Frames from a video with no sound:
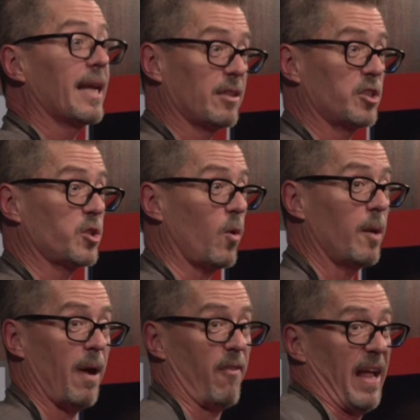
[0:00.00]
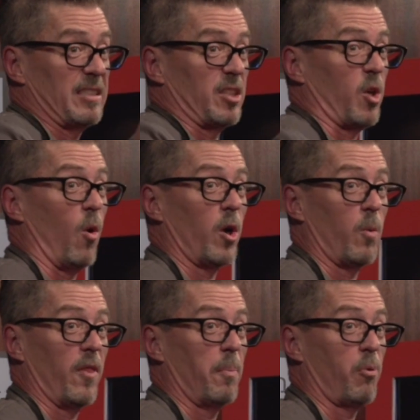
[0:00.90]
Like the story about that's the corner
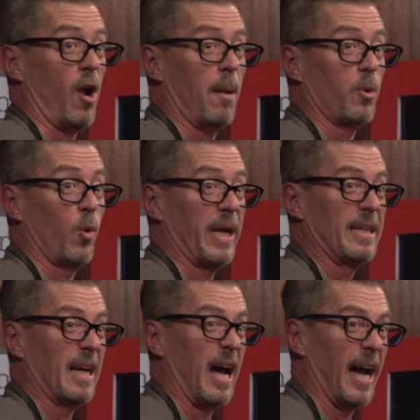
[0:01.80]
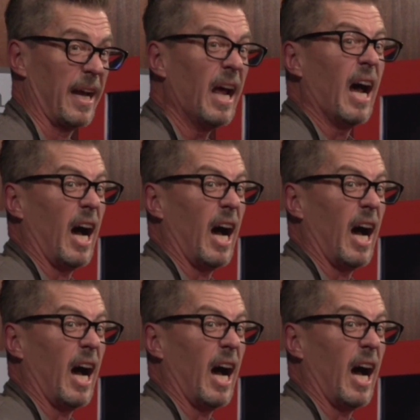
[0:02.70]
where the prom queen died.